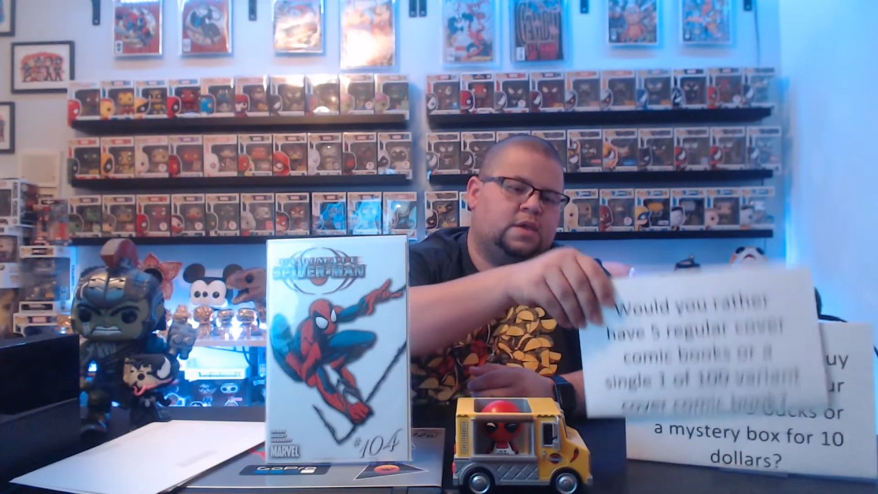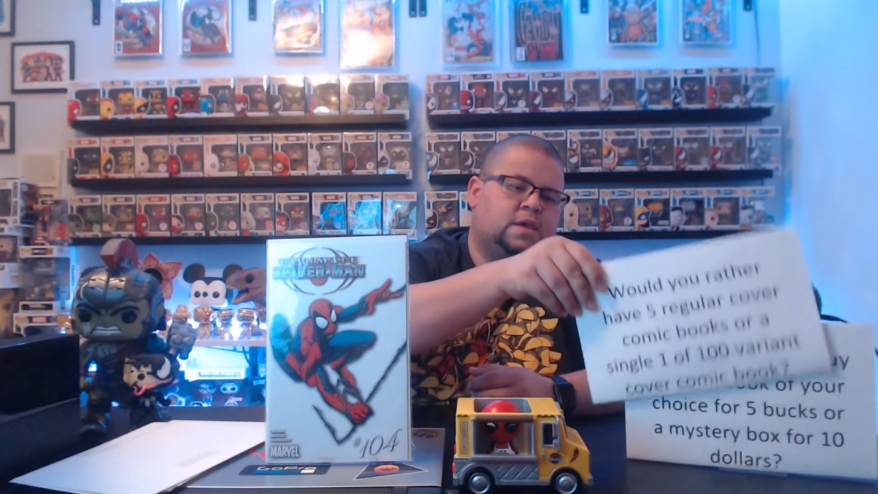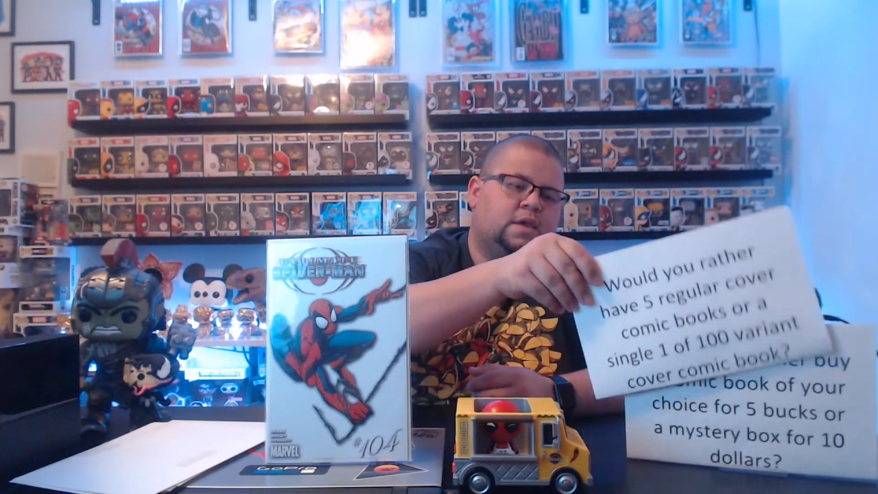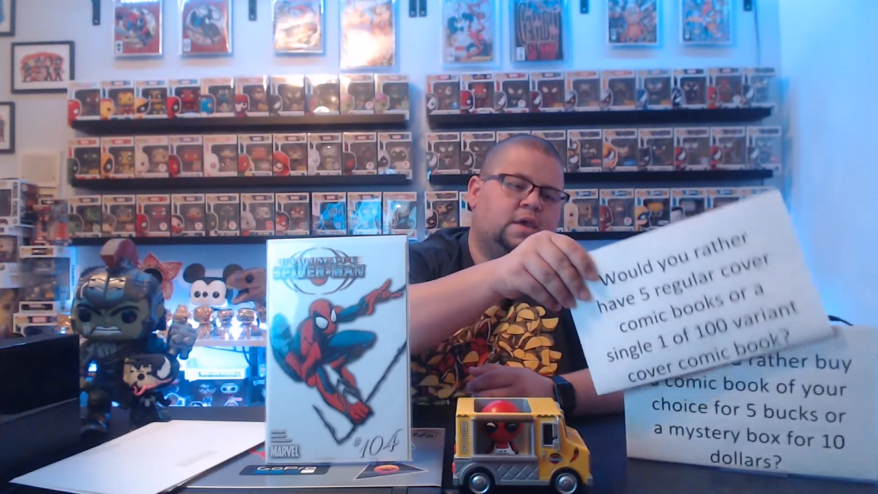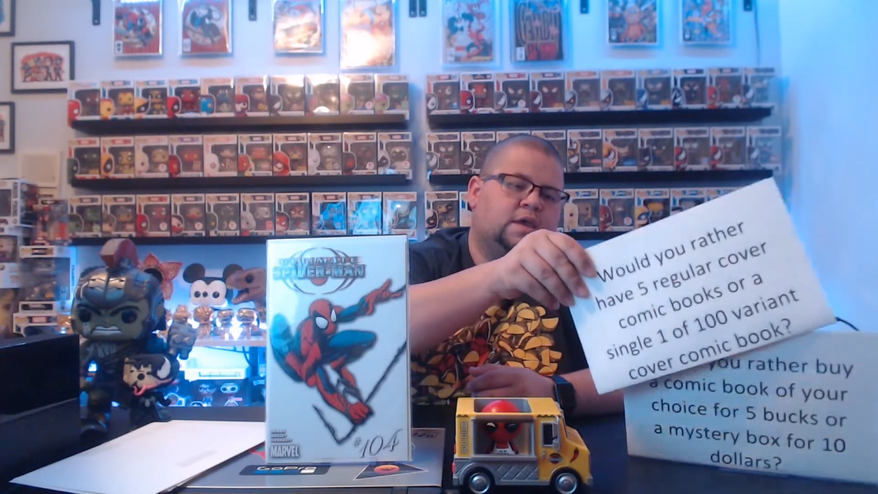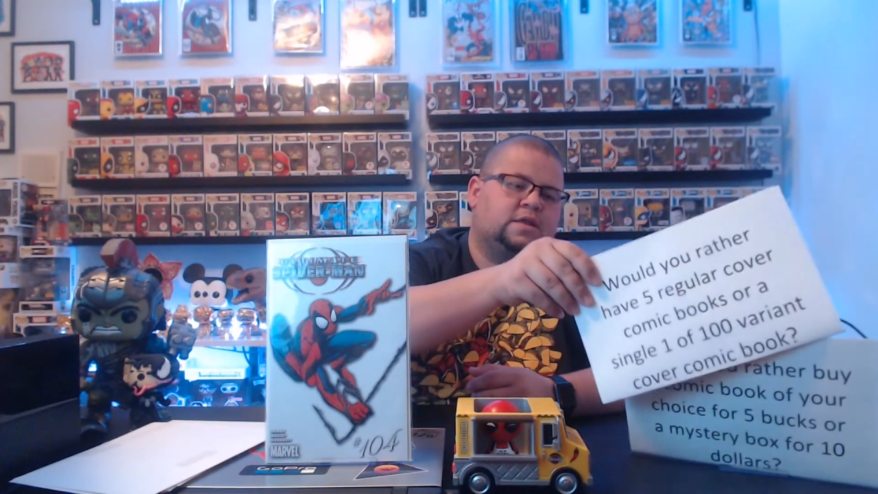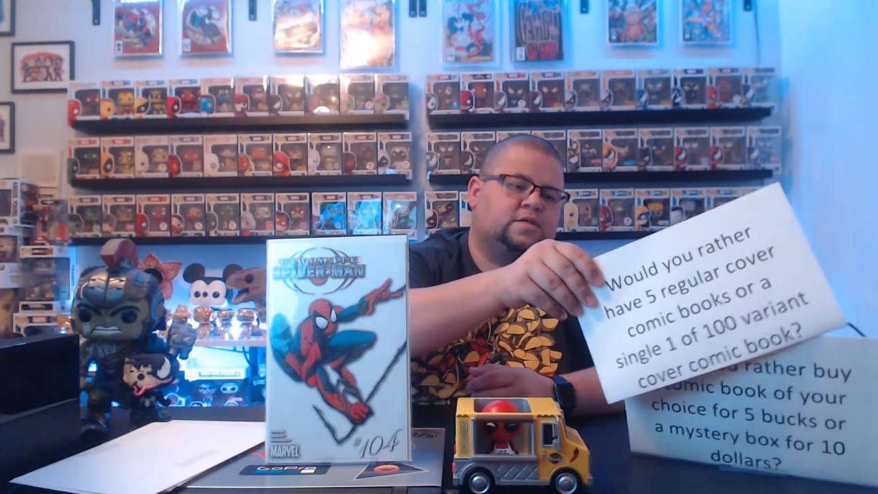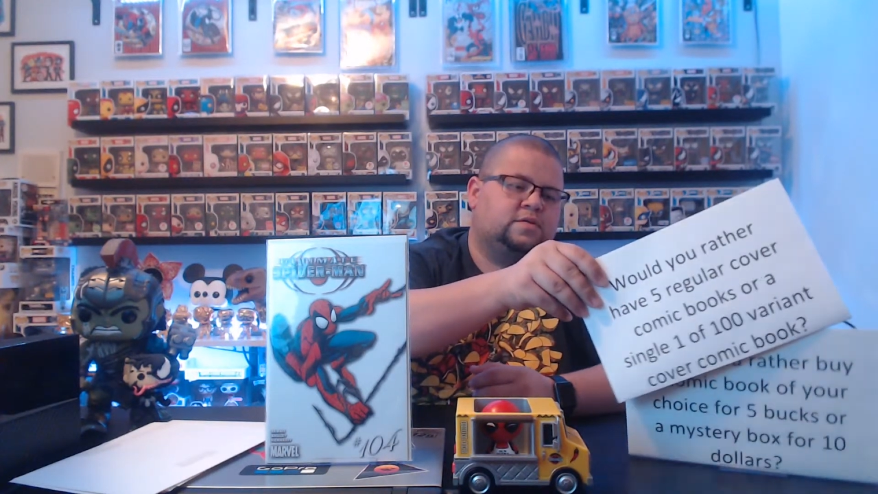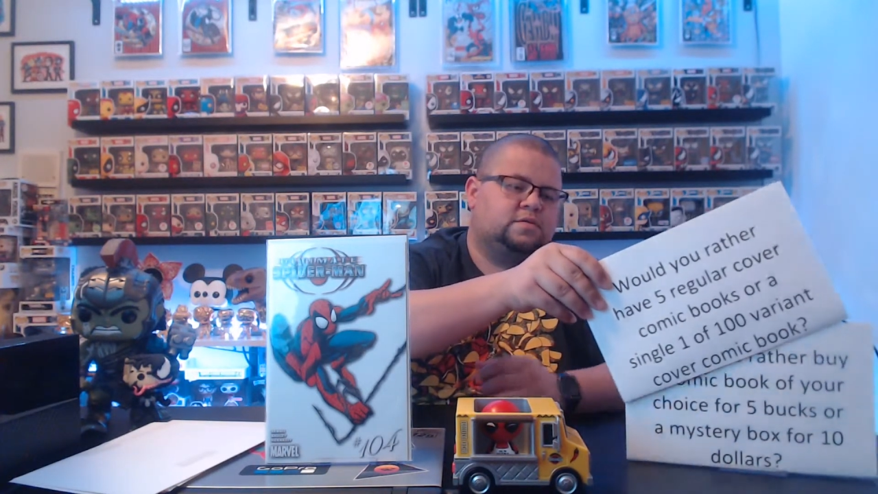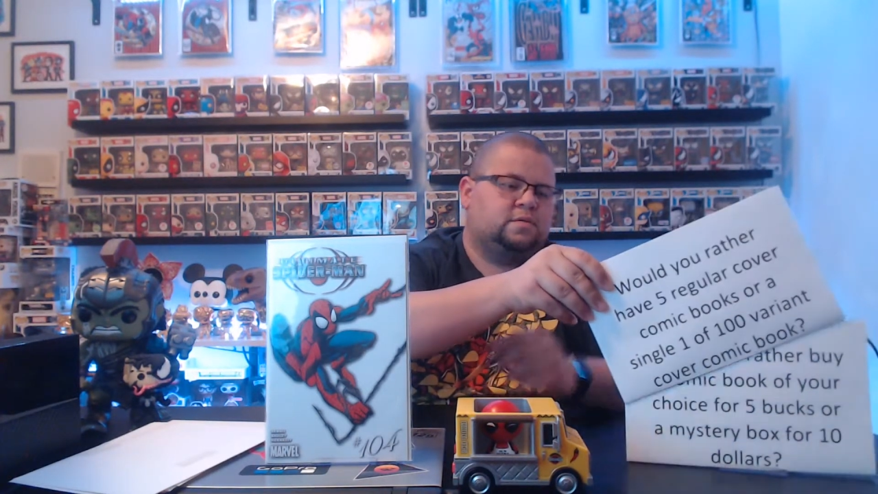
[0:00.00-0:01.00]
And
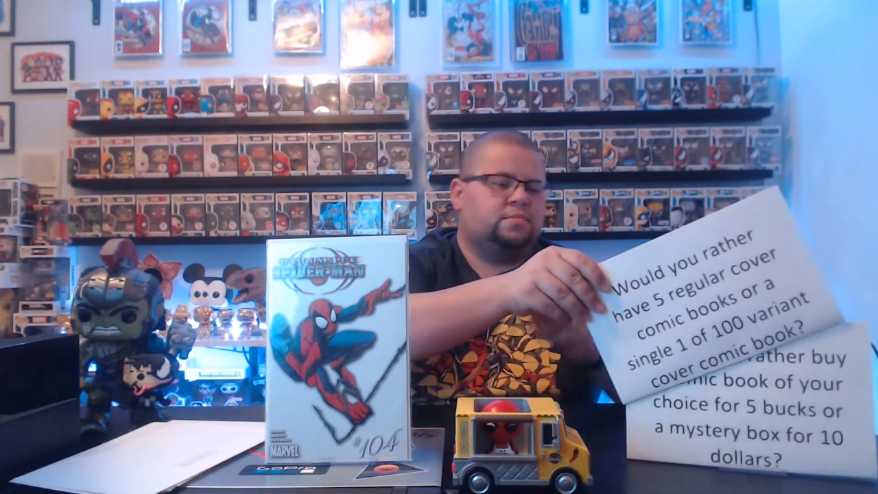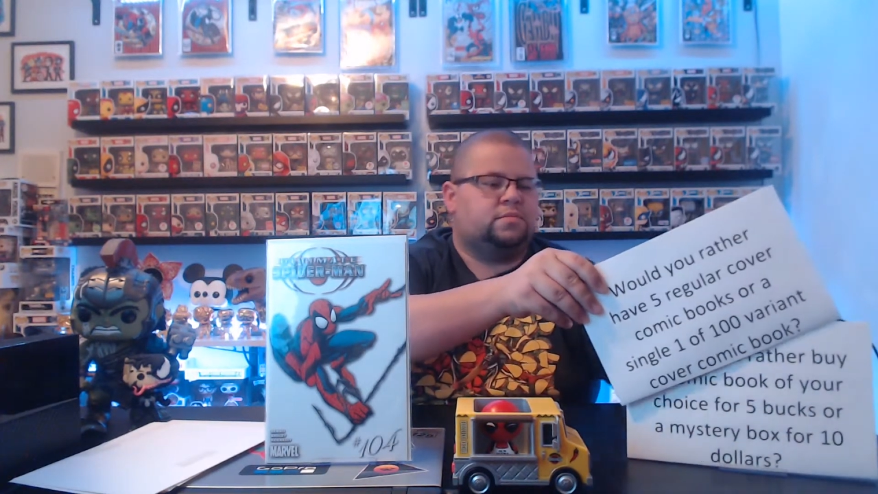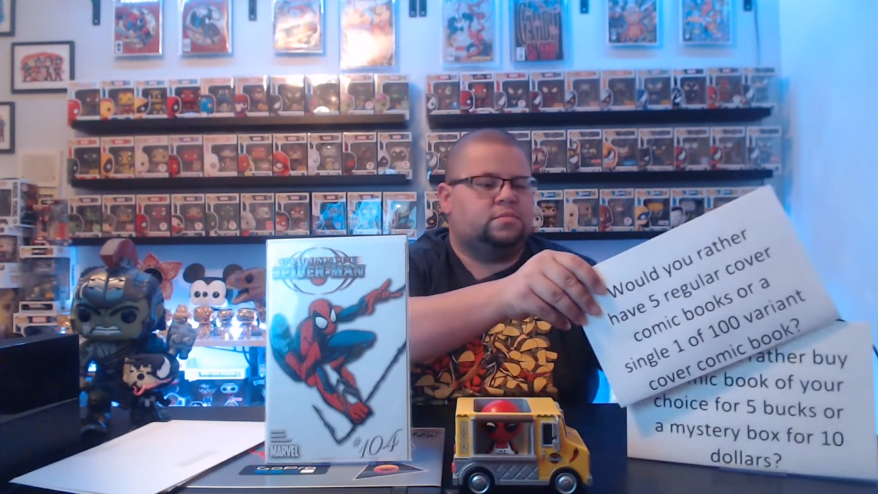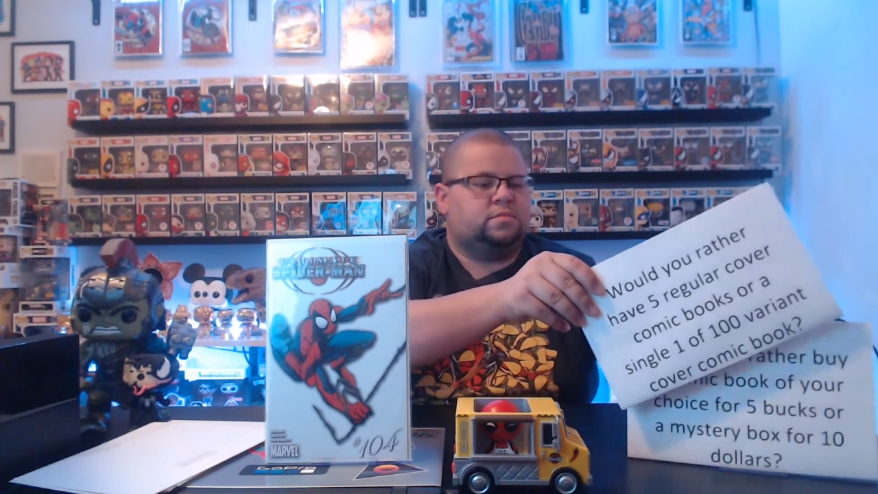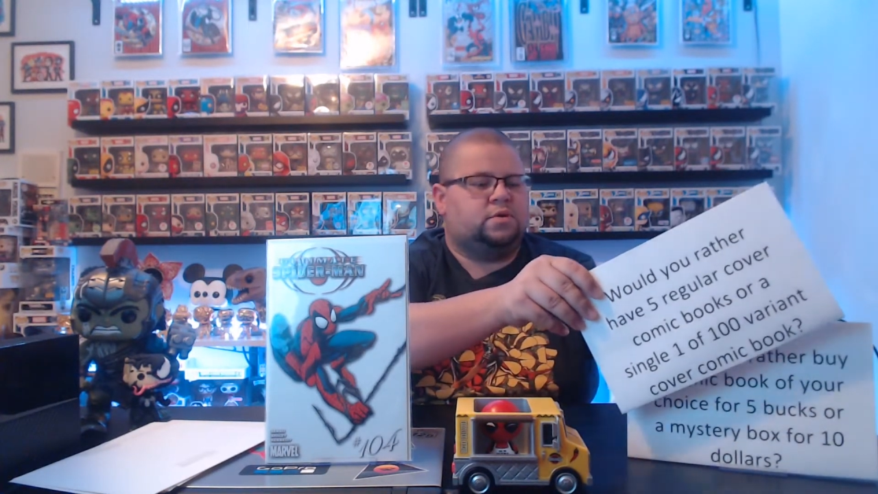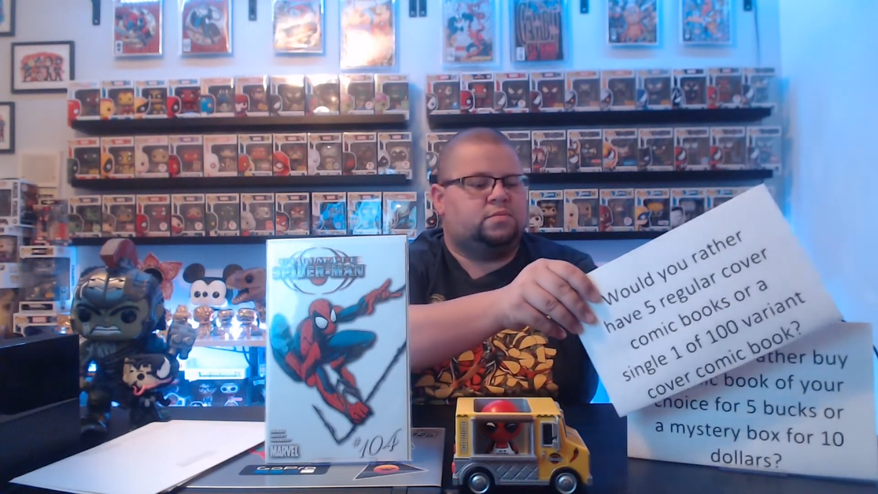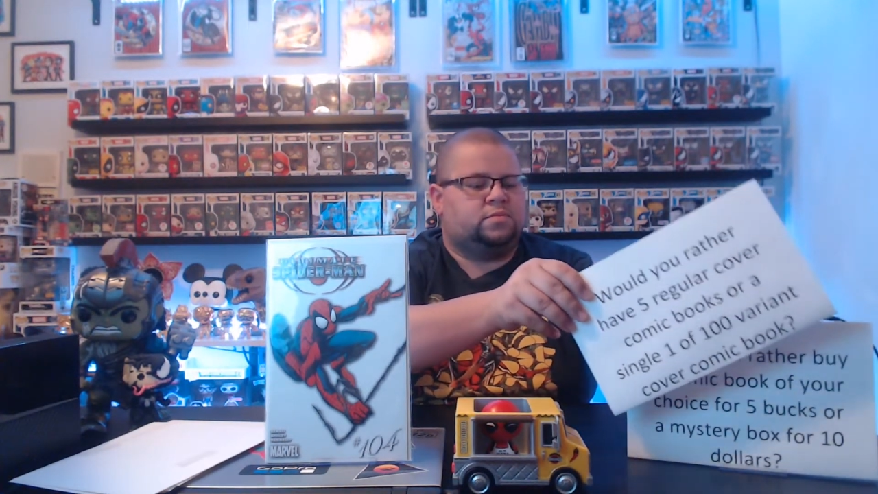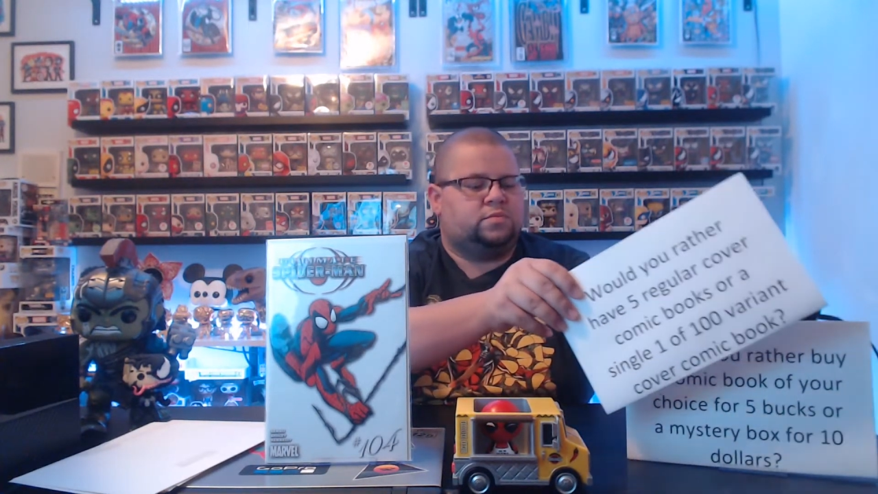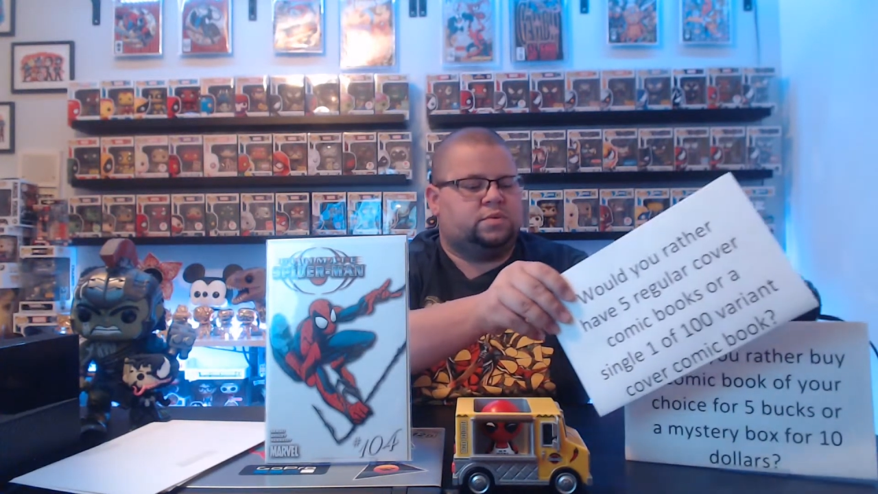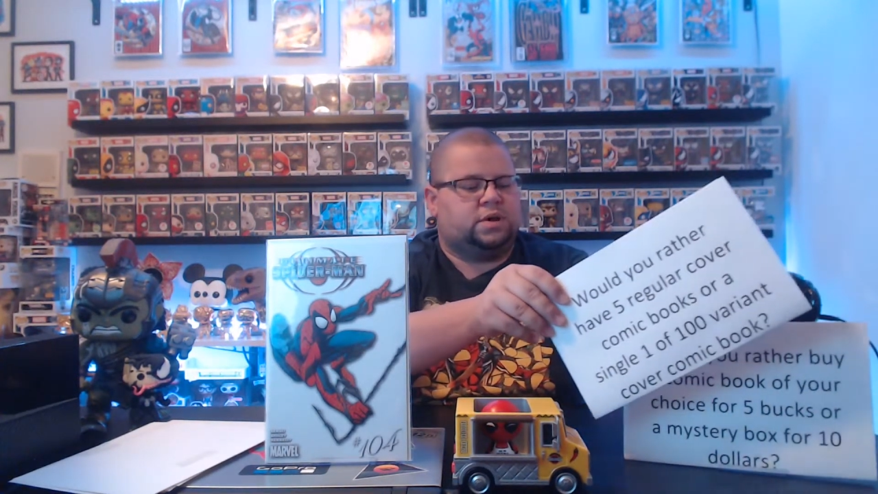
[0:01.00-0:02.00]
this, we